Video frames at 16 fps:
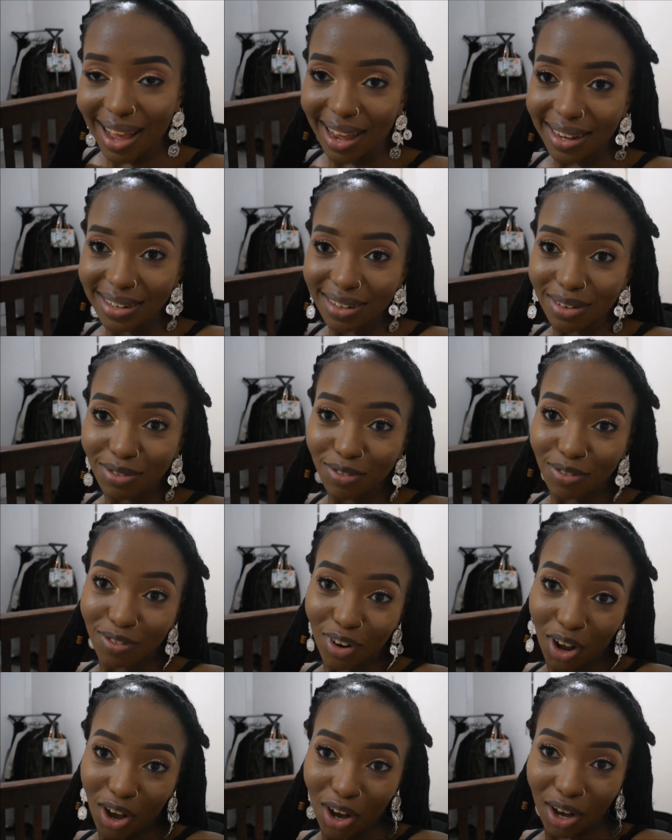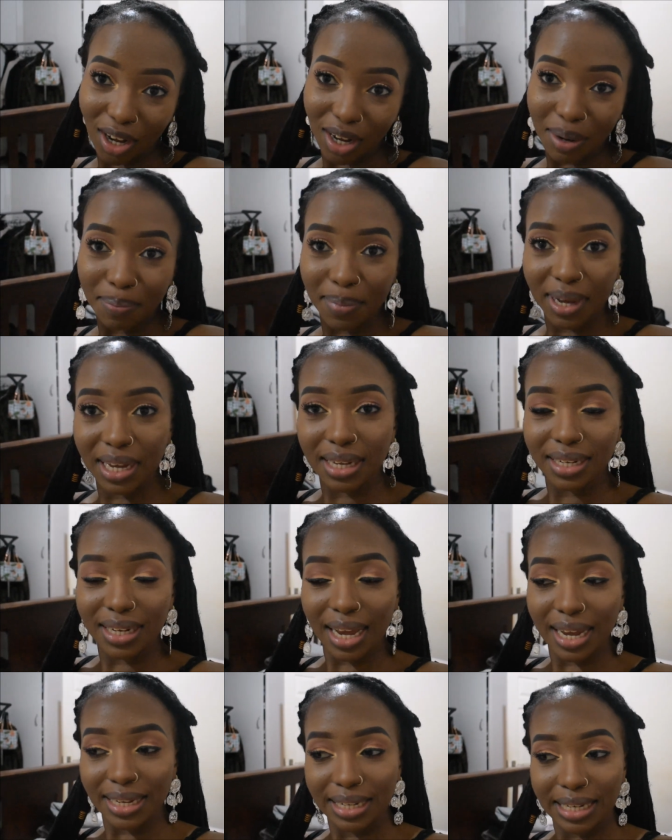I didn't vlog, but
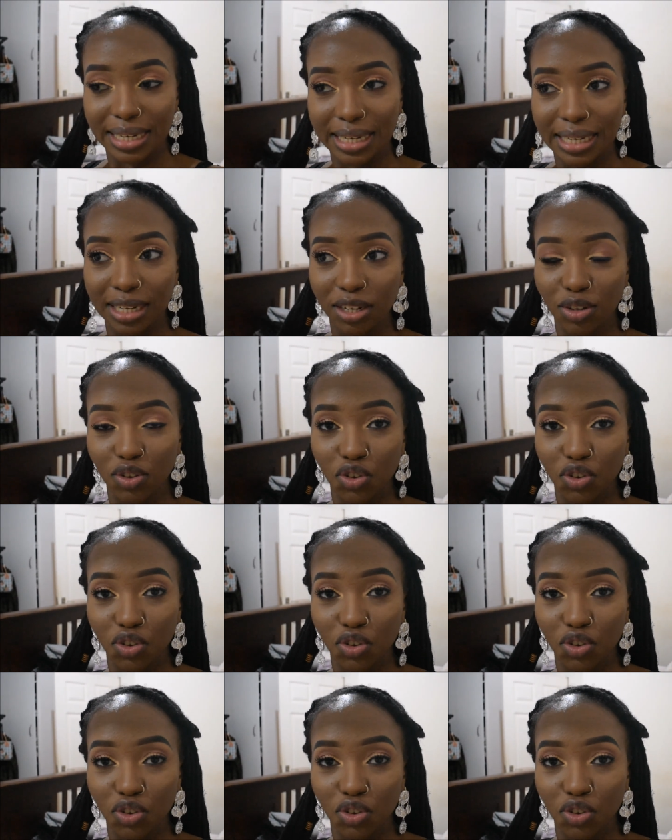I did